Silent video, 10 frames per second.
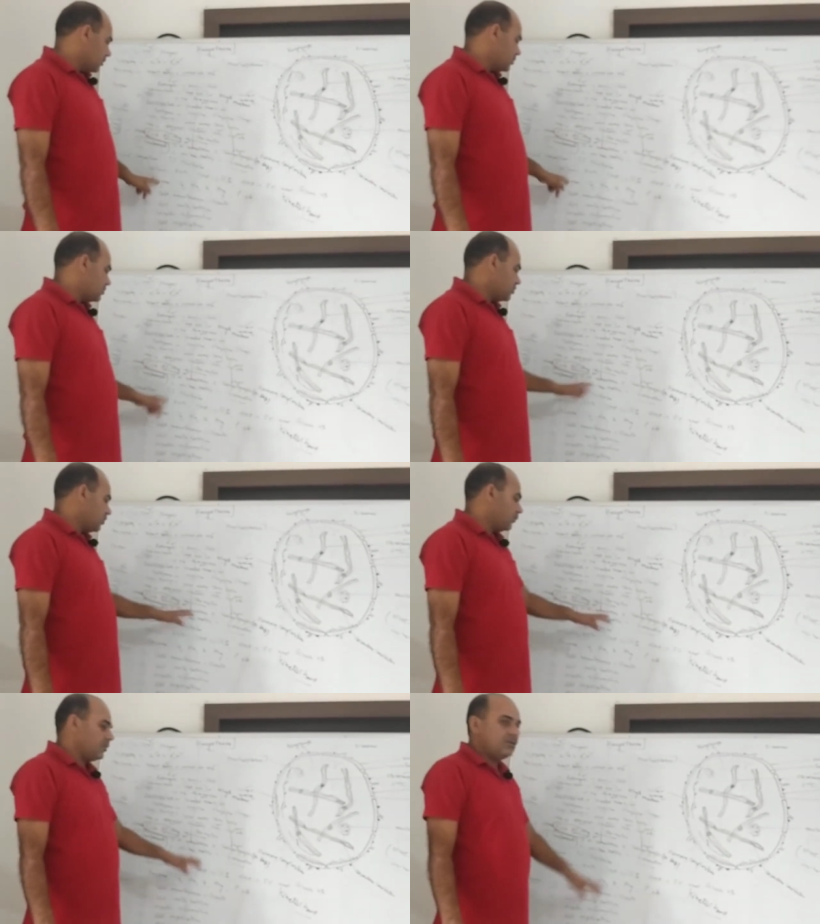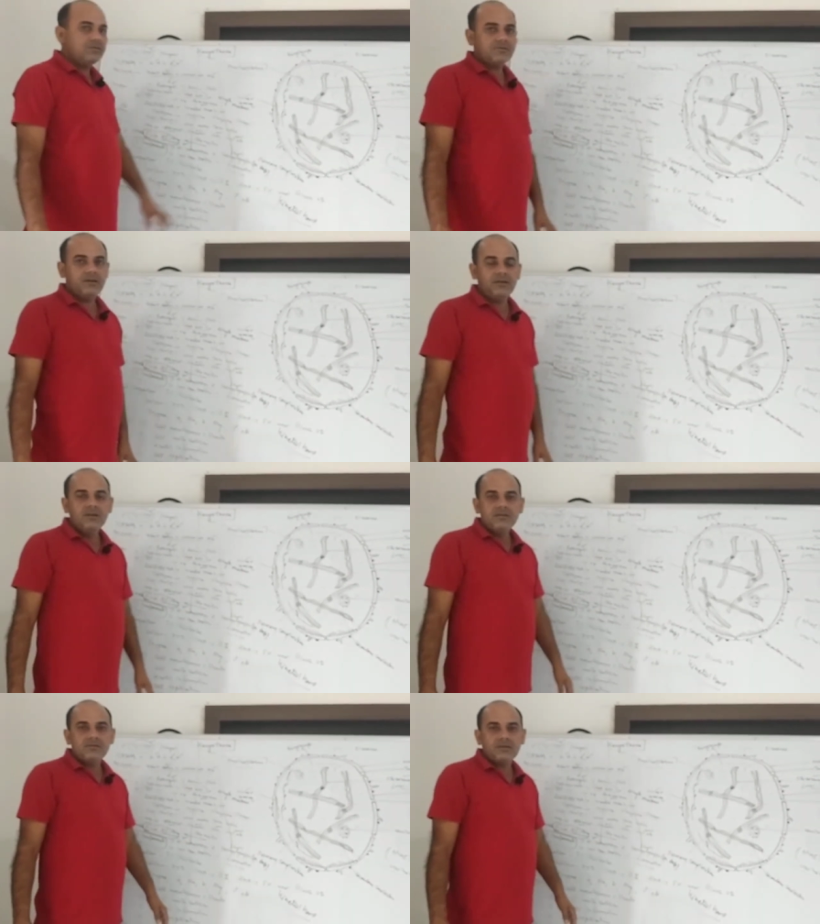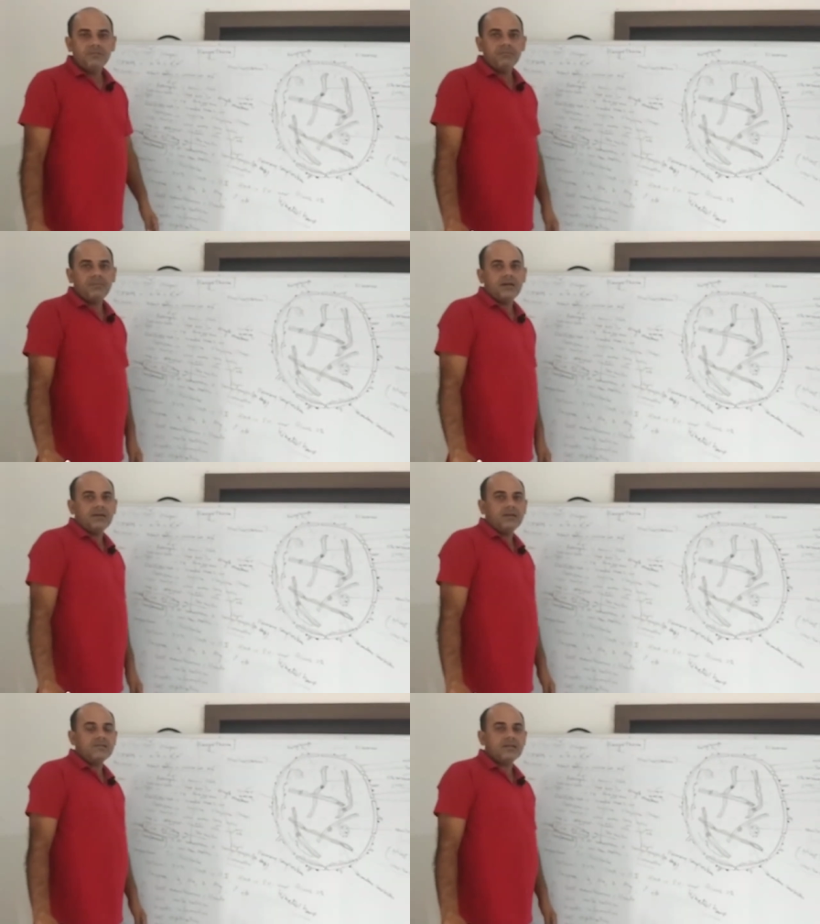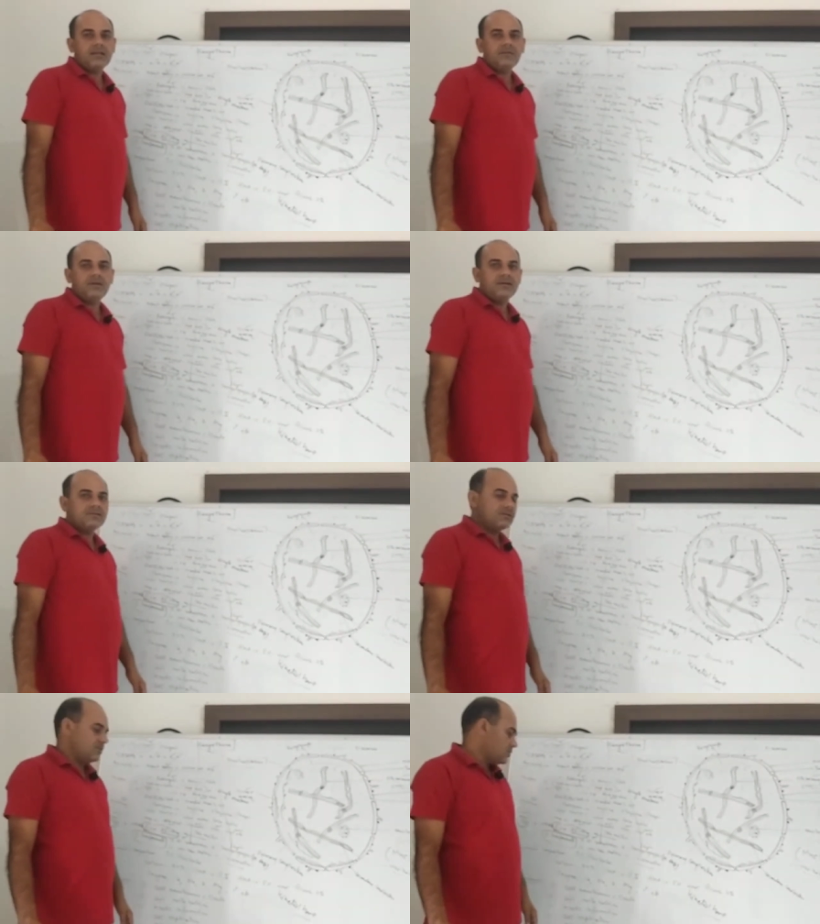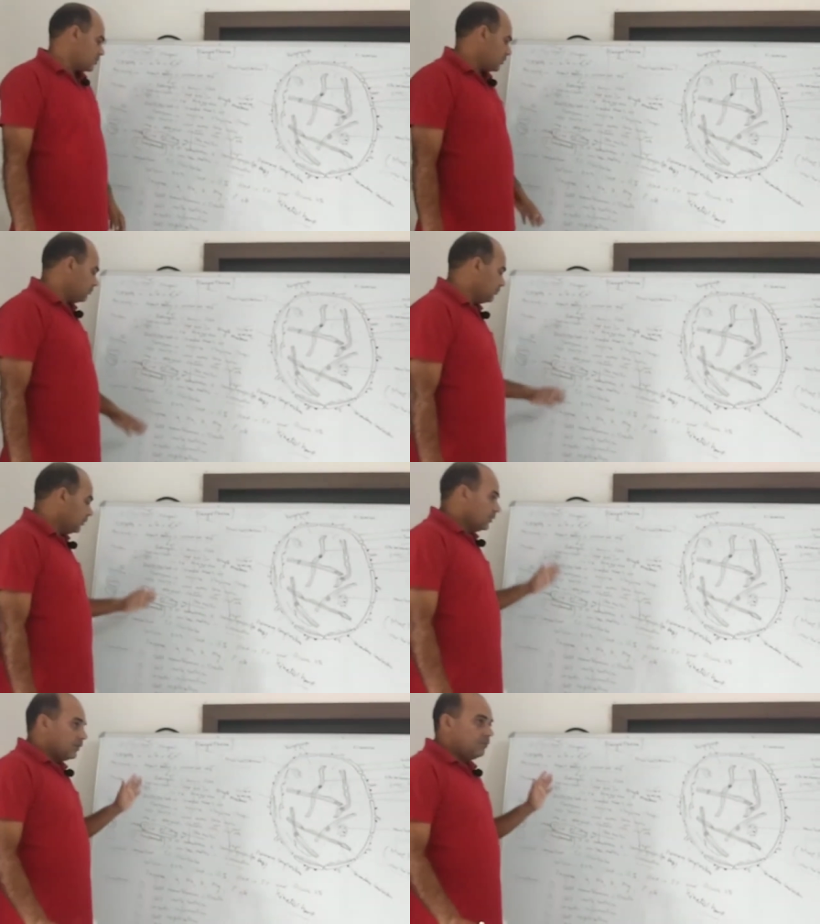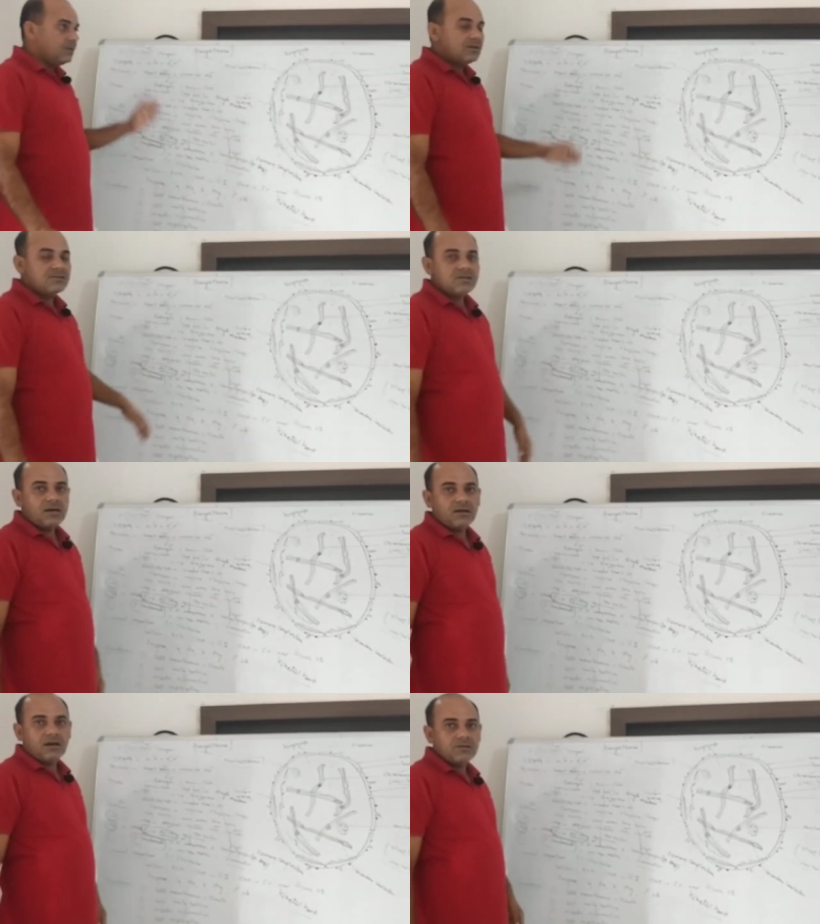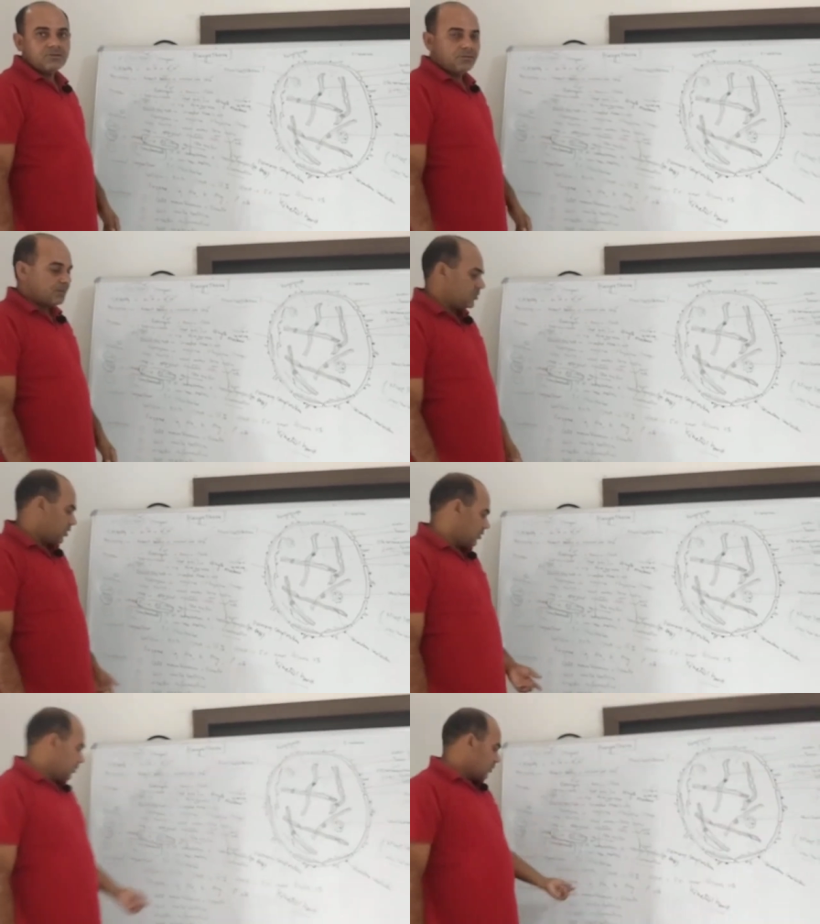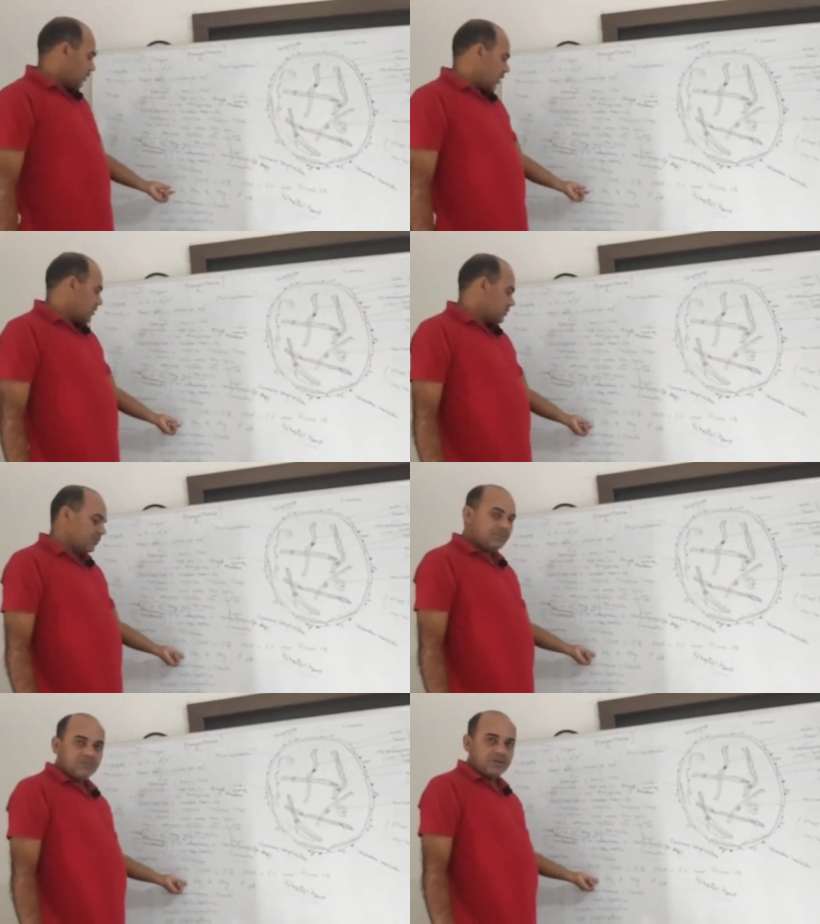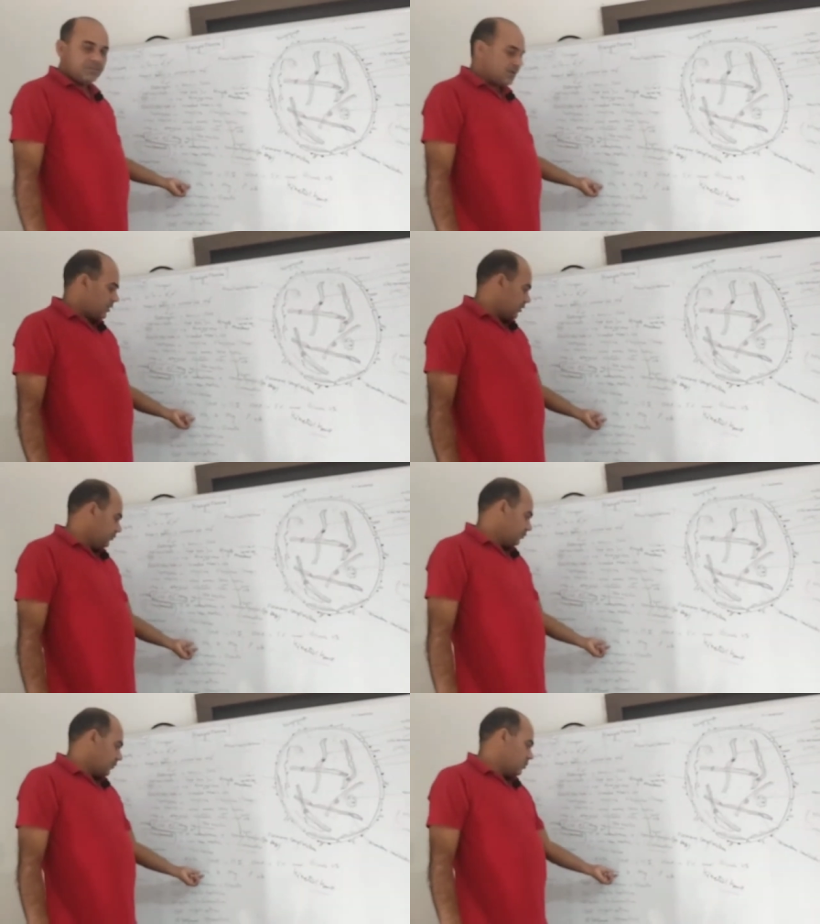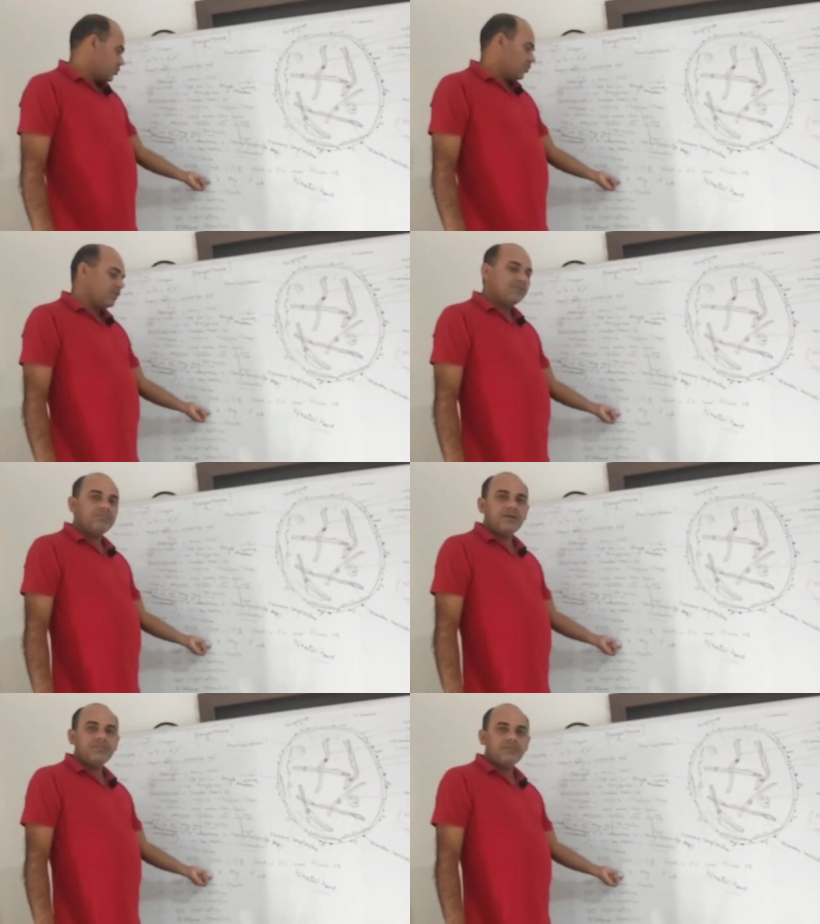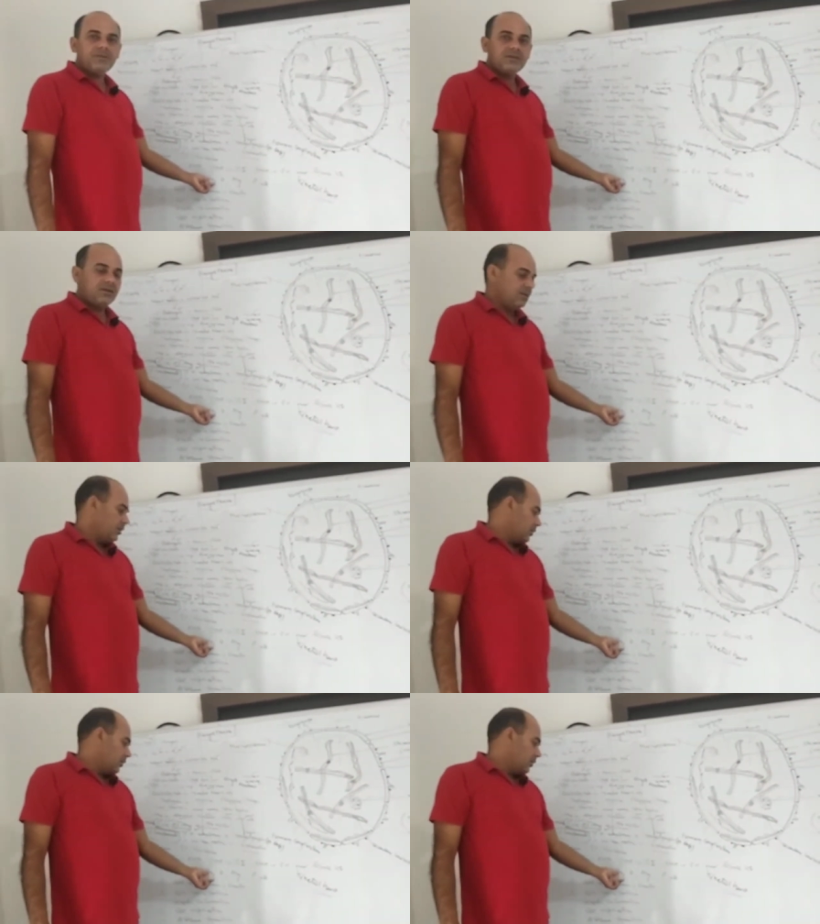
Instead of these one, some metals elements, some minerals are also present. Calcium may be present, sodium may be present,